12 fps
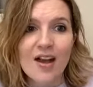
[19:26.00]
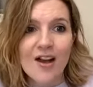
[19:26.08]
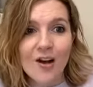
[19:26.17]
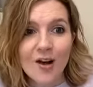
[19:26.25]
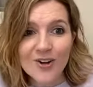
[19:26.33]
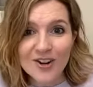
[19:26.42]

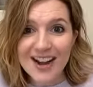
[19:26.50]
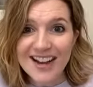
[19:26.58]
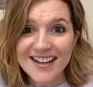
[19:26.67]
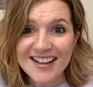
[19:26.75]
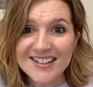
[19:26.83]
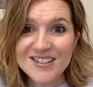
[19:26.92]
All
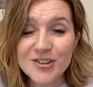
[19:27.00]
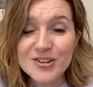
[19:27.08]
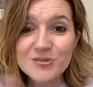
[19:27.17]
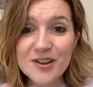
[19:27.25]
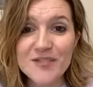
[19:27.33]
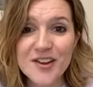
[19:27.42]
right, so those
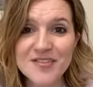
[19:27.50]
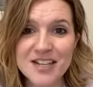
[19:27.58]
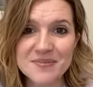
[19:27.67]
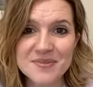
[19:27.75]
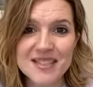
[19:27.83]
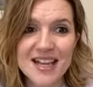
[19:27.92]
are my 5
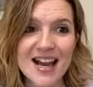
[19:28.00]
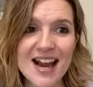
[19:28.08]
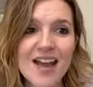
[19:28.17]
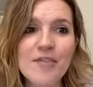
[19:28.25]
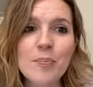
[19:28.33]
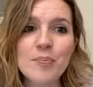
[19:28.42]
tips, and I
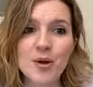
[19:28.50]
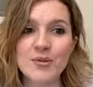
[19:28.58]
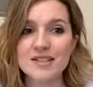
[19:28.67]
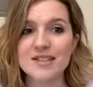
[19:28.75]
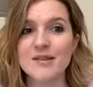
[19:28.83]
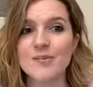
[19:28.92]
have a
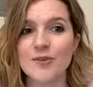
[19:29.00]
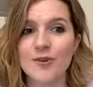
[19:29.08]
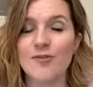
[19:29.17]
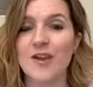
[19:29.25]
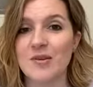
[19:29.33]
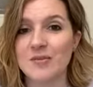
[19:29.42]
bonus tip for
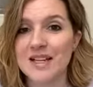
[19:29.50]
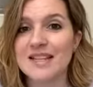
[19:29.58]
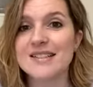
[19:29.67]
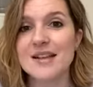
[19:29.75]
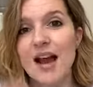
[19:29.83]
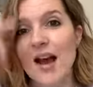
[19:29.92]

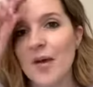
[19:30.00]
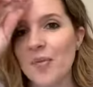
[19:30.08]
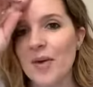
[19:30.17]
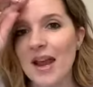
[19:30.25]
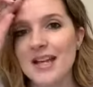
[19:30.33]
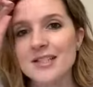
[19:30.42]
families.
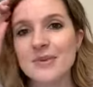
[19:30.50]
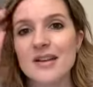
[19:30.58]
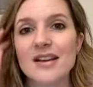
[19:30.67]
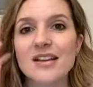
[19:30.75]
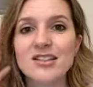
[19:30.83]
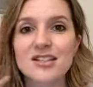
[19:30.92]
My husband
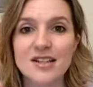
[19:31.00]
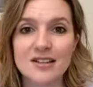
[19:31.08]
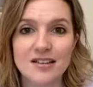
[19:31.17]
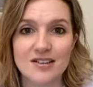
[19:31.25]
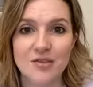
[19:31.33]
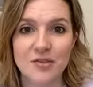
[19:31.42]
and I just did
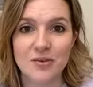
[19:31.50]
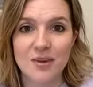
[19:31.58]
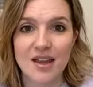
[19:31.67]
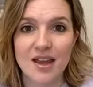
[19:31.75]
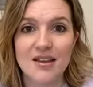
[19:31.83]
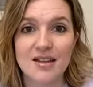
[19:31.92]
this over the
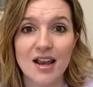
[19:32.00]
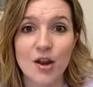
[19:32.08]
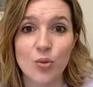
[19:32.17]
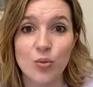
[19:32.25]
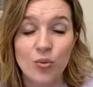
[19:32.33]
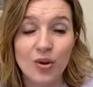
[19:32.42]
weekend, and it
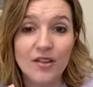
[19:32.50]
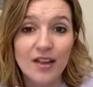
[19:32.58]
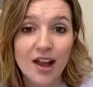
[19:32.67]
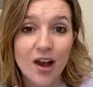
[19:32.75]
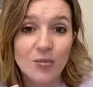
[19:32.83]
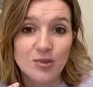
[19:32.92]
really
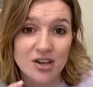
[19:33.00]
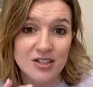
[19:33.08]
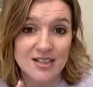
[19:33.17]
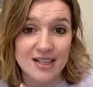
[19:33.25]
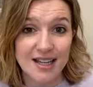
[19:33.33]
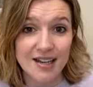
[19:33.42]
helped our
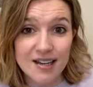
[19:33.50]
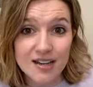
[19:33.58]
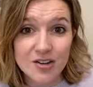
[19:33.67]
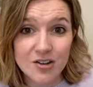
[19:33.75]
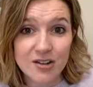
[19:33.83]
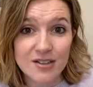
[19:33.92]
sanity
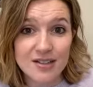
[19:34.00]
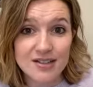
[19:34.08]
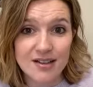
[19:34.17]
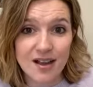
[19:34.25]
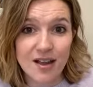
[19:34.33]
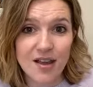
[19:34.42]
during this
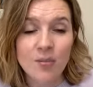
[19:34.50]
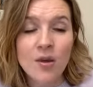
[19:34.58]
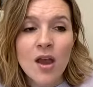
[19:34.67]
time.